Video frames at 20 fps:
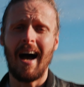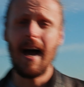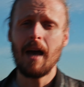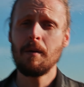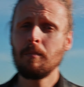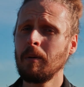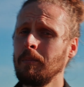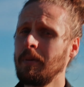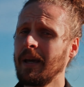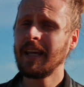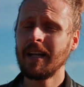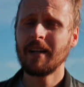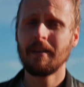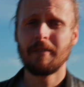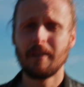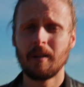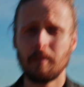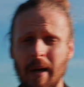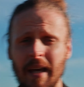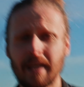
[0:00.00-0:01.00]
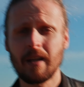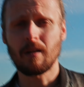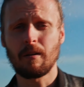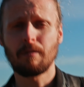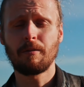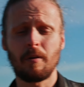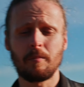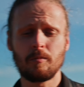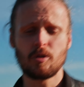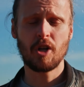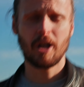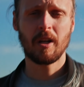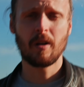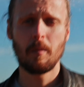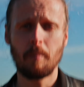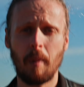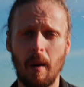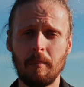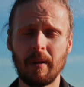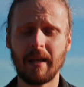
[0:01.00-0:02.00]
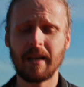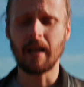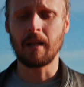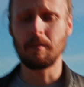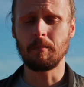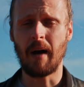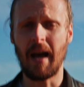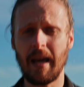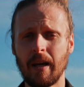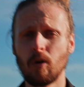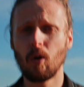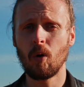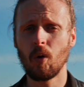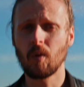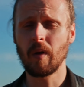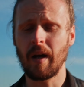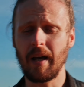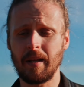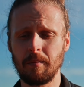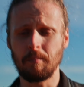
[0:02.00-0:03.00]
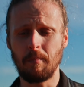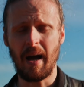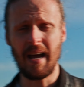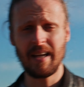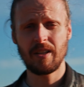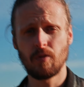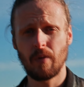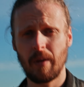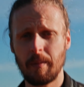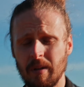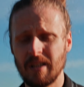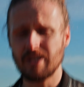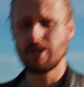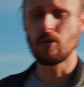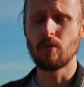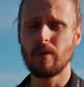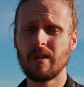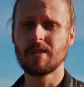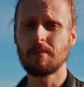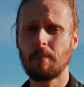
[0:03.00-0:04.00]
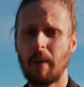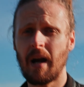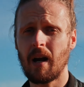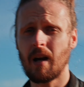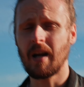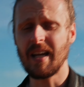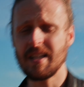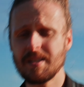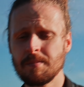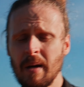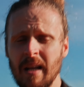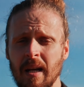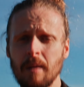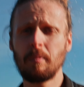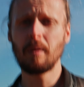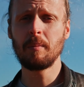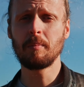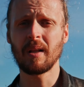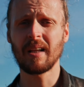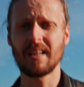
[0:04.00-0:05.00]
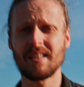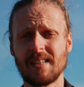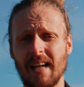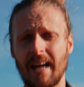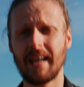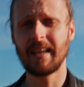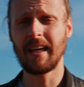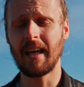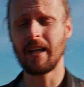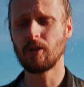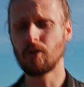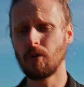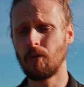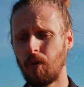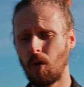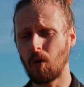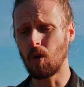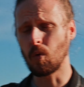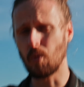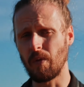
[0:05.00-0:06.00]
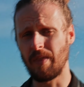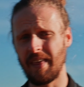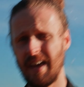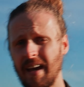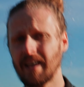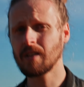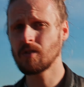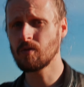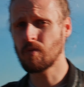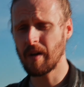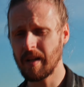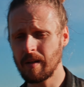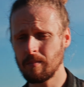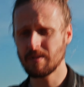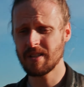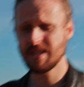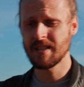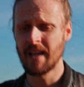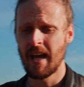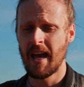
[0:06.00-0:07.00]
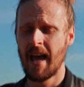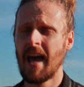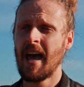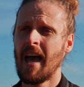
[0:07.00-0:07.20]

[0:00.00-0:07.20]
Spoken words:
I'm a beginner filmmaker from Czech Republic, and my goal and my dream is to inspire as many people as I can to follow their dreams.